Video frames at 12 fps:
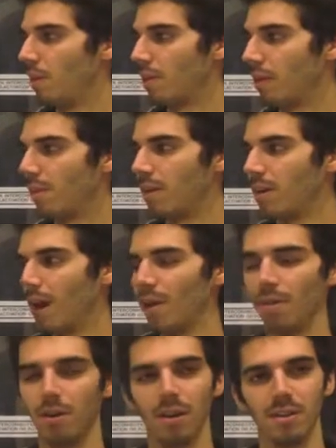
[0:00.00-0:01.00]
were given
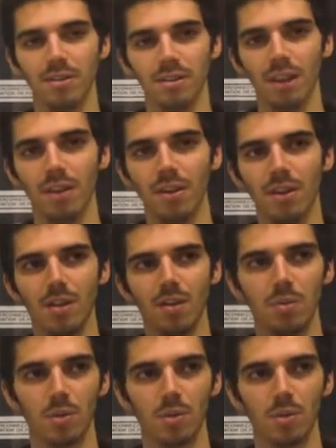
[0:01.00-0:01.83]
either a saline,